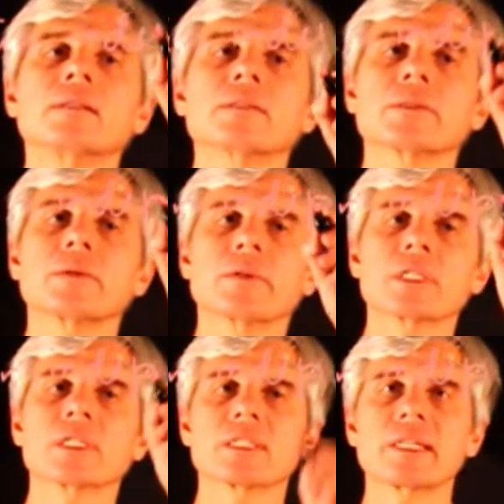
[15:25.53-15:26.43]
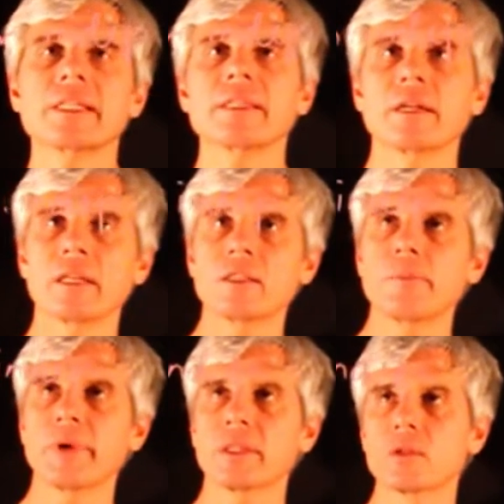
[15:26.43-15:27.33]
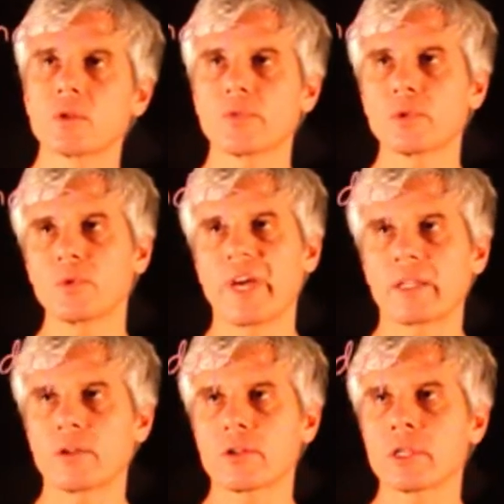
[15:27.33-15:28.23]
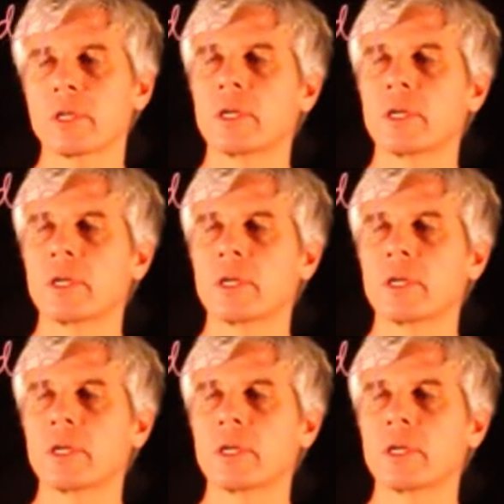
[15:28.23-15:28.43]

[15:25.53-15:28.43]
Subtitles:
So this is linear independence of two vectors.